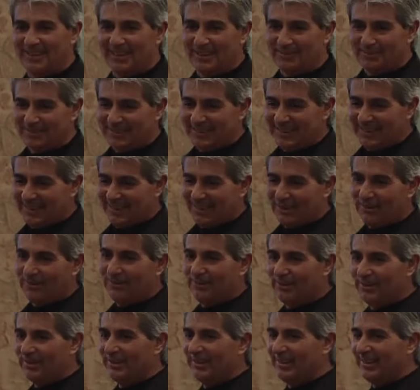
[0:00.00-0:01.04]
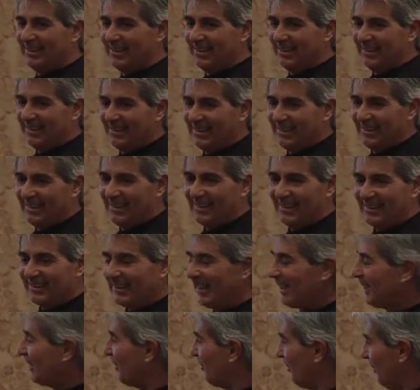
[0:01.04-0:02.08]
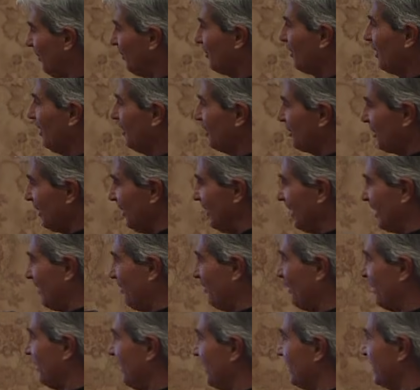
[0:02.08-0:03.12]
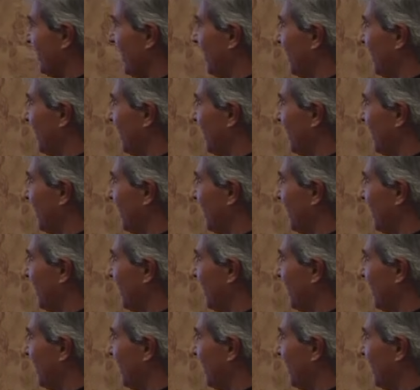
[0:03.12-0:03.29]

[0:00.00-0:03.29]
Let him see the arrow. Take a real close look at where this